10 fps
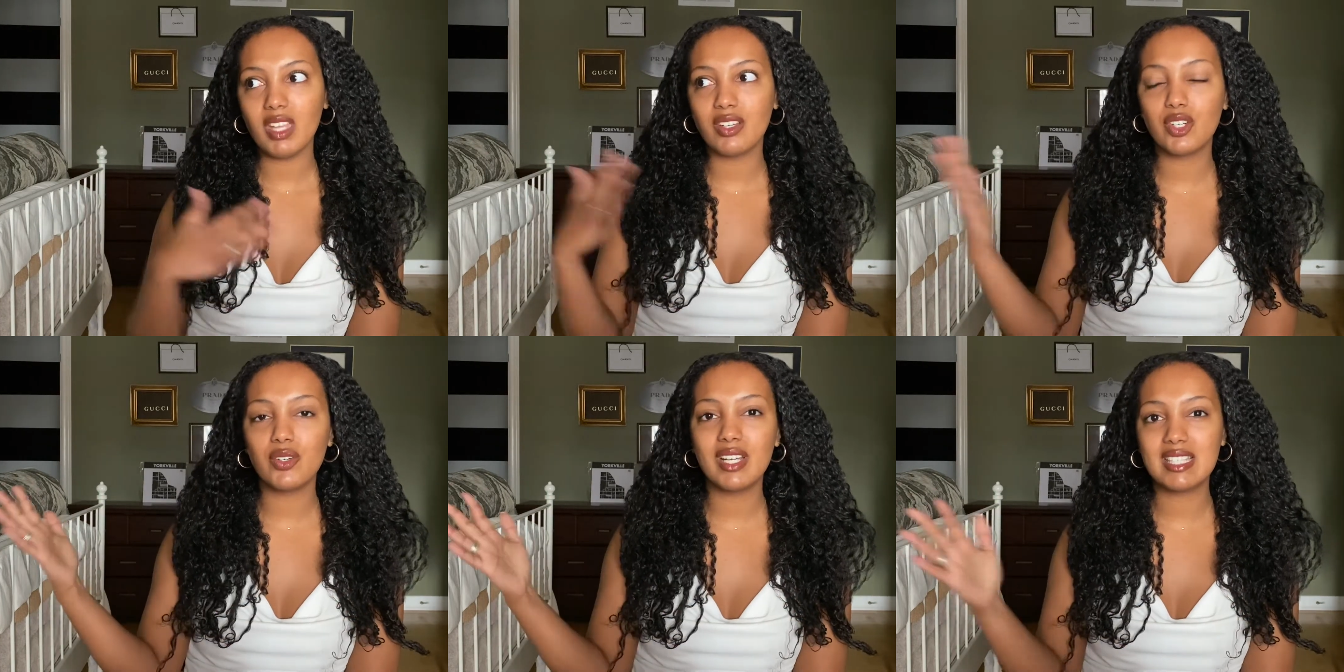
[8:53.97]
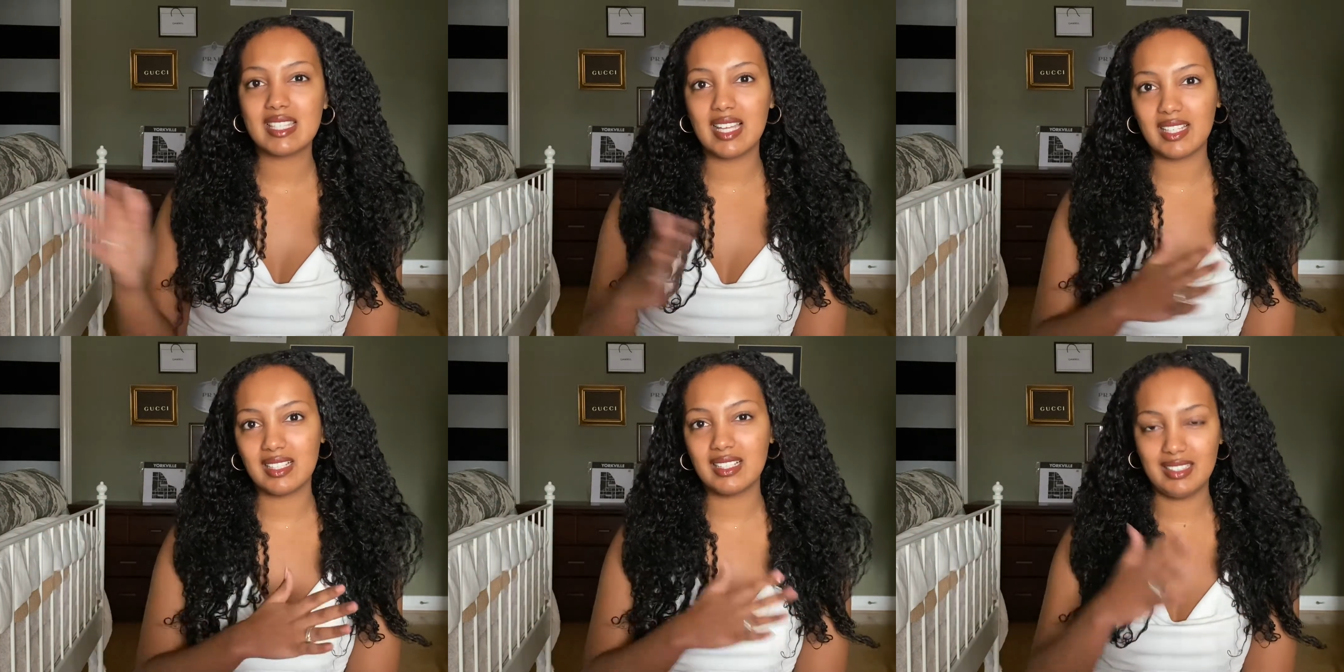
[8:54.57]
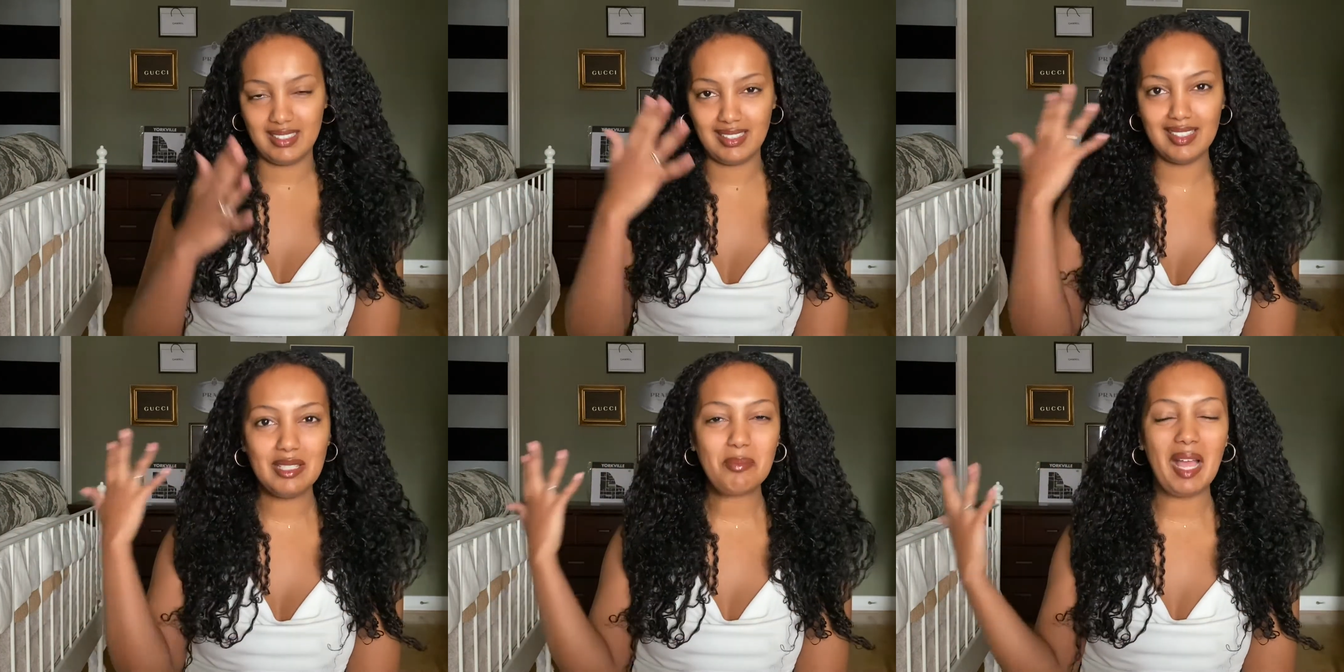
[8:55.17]
creates that
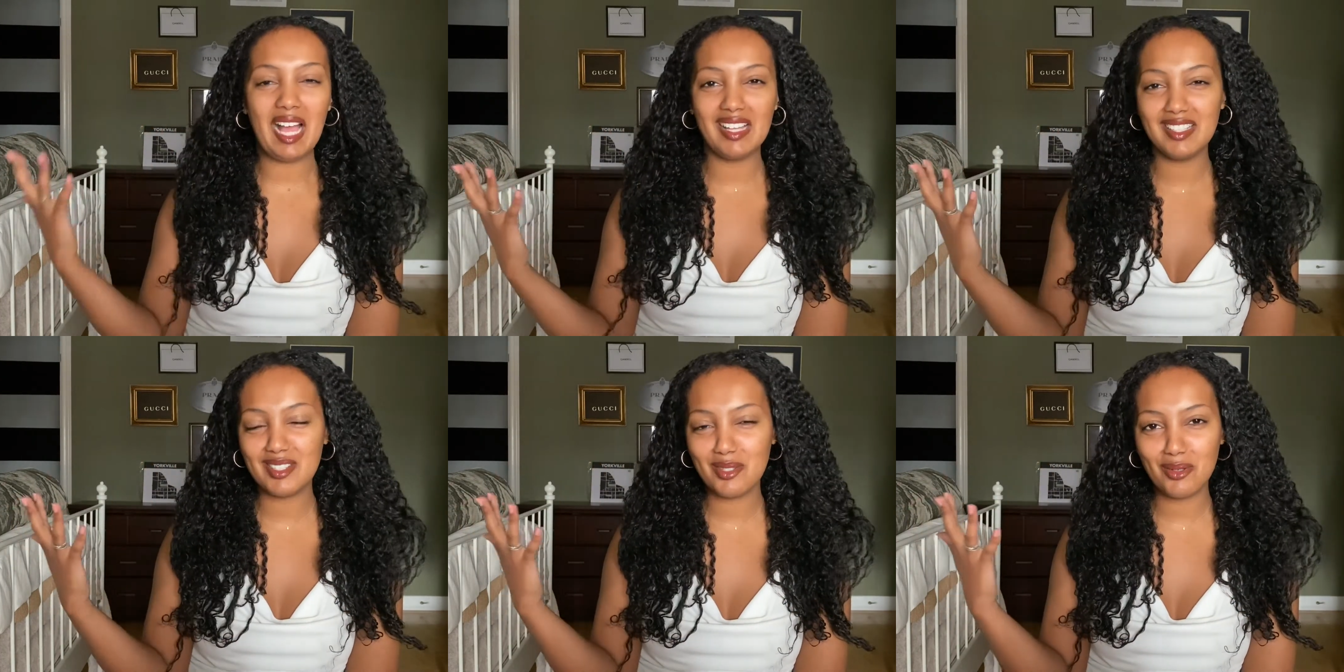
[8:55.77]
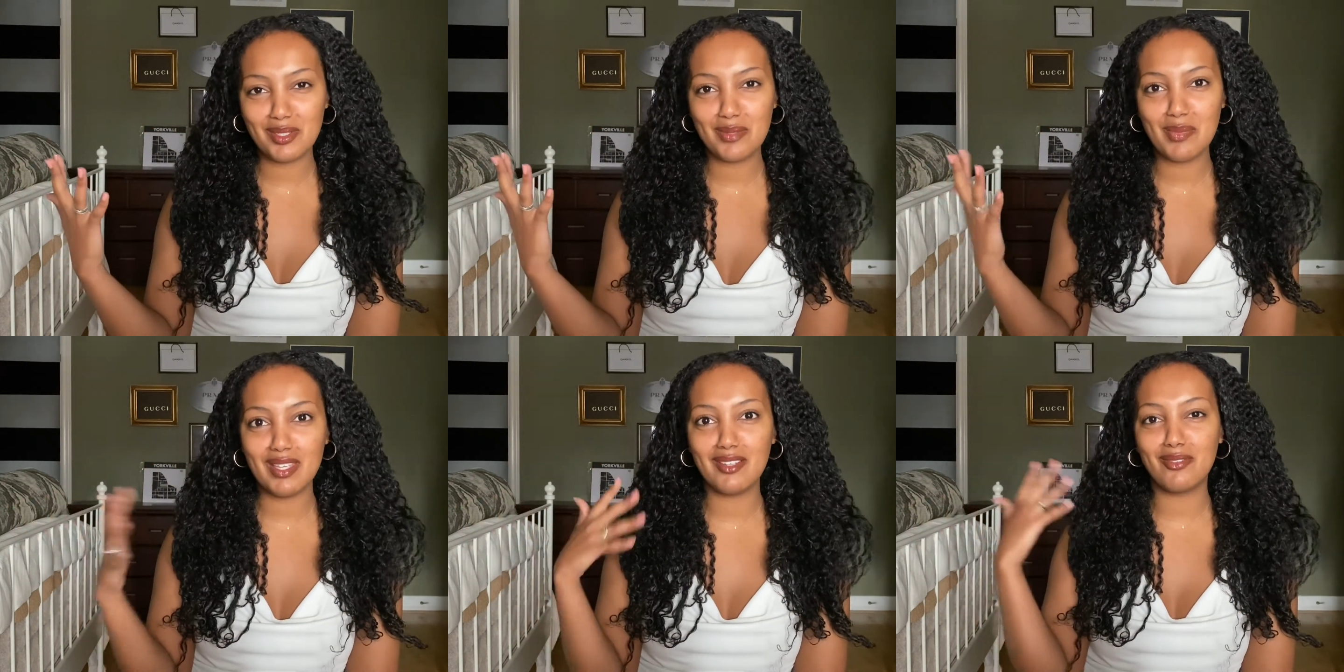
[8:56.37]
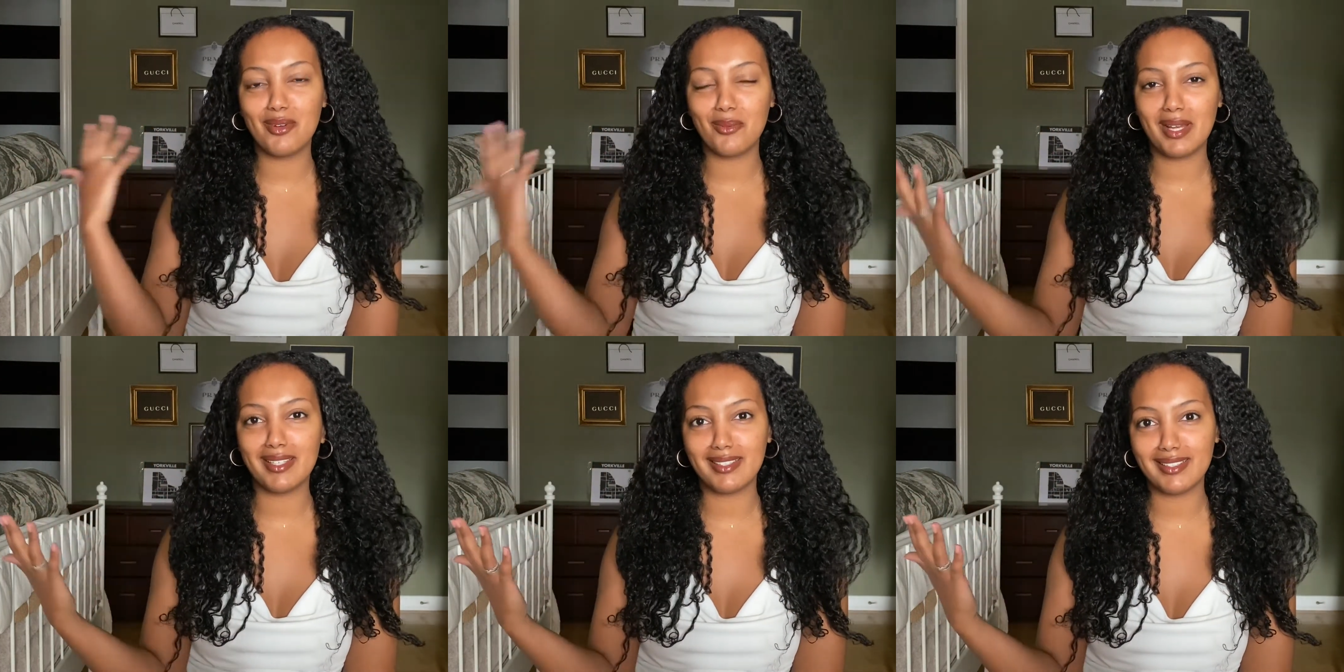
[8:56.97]
clean palette, so to speak, for
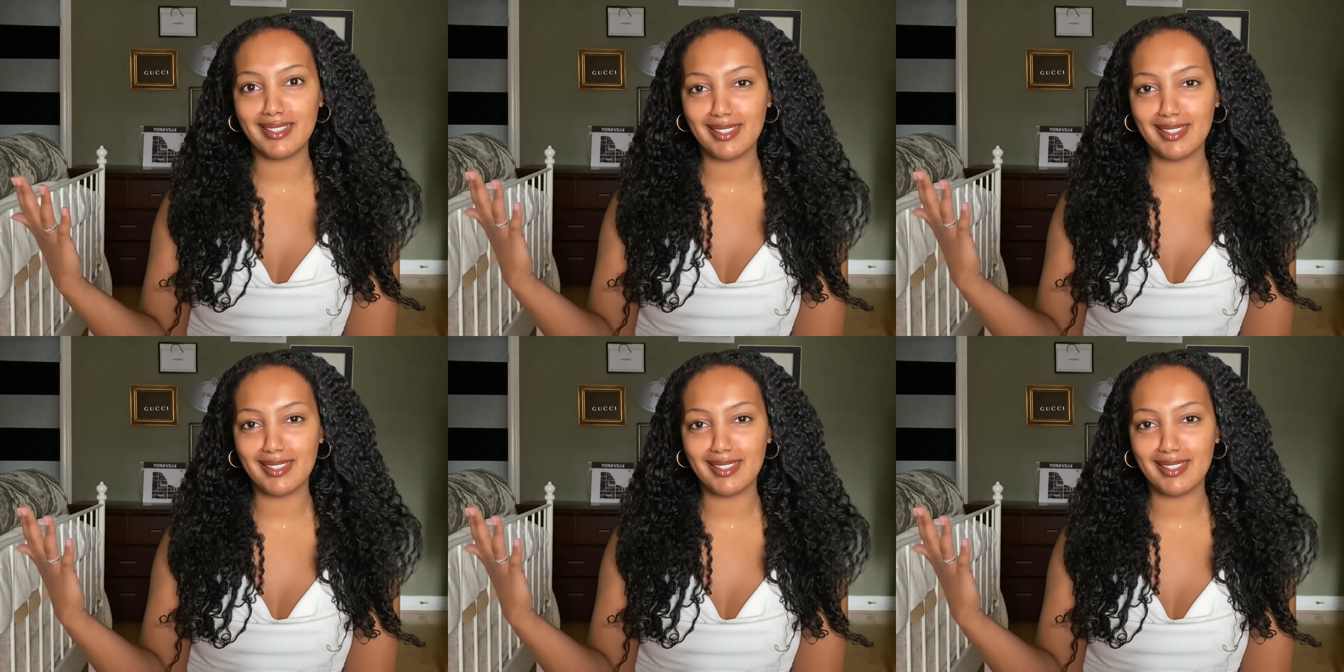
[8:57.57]
when